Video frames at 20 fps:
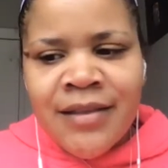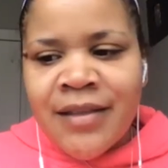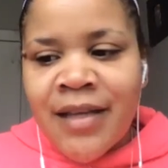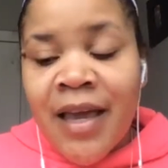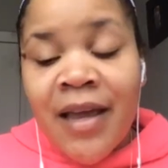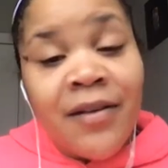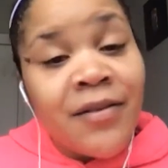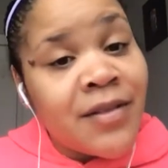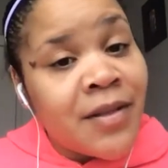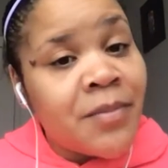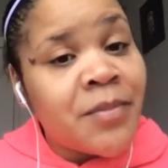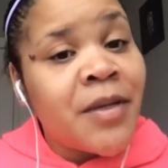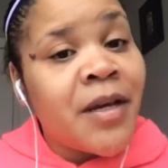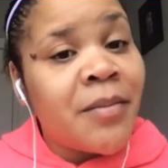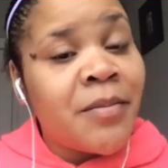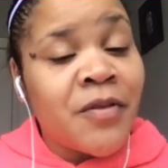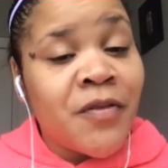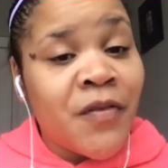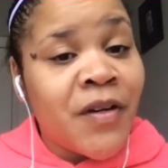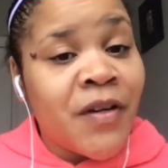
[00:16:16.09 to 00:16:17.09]
and
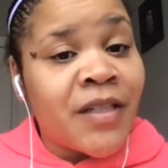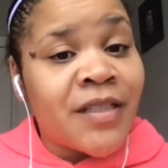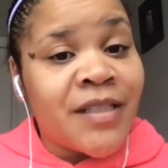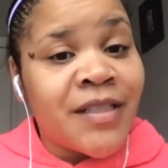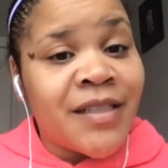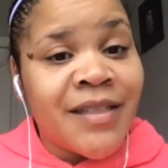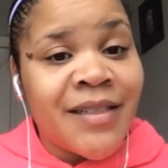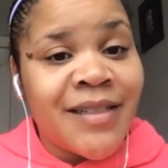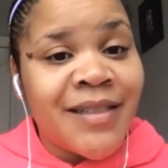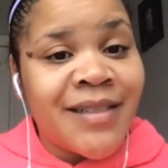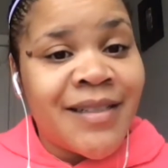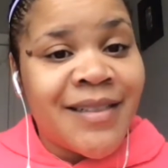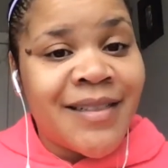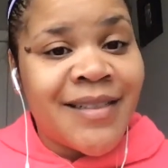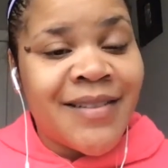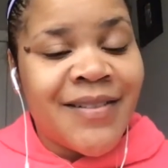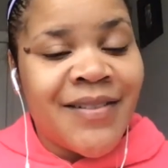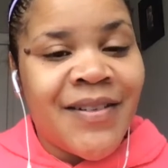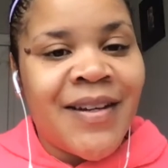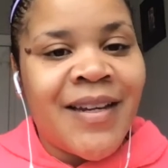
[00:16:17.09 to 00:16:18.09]
sometimes French,
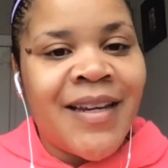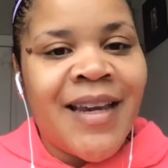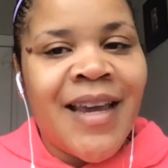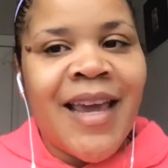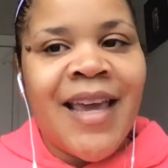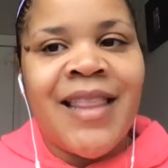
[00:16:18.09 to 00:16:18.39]
right?